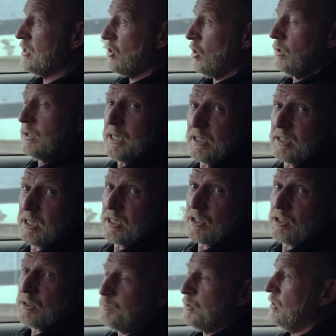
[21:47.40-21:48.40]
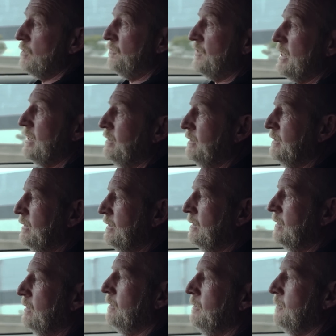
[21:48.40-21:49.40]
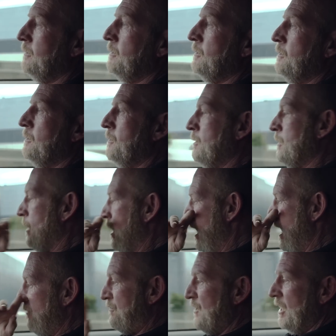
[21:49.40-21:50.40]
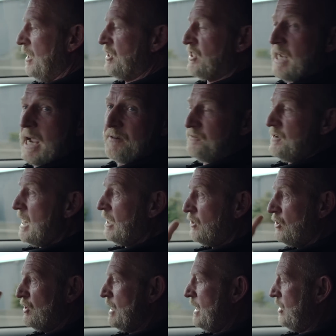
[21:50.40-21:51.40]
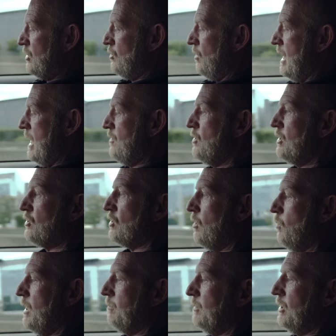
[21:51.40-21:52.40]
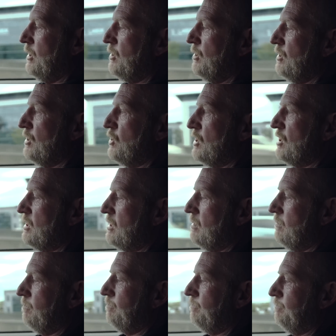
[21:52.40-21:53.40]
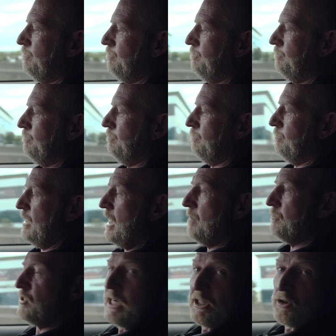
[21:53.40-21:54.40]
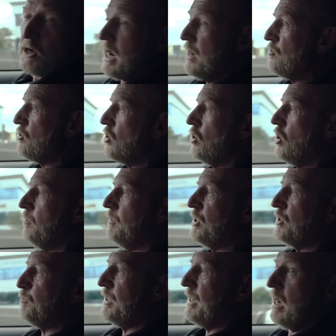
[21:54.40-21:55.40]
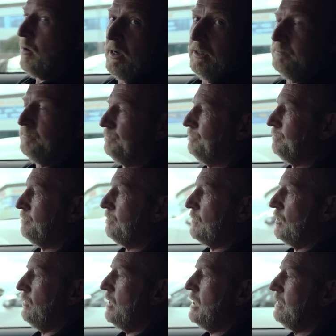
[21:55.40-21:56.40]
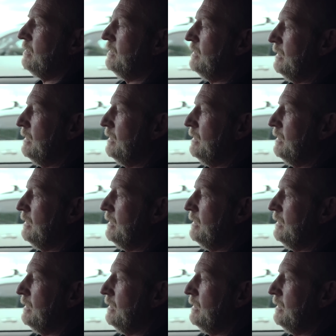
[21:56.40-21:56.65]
it's holding its distance beautifully. I feel it's safe now to set it to 100, so what I'm going to do is now I'm set to 100 kilometers per hour. All right?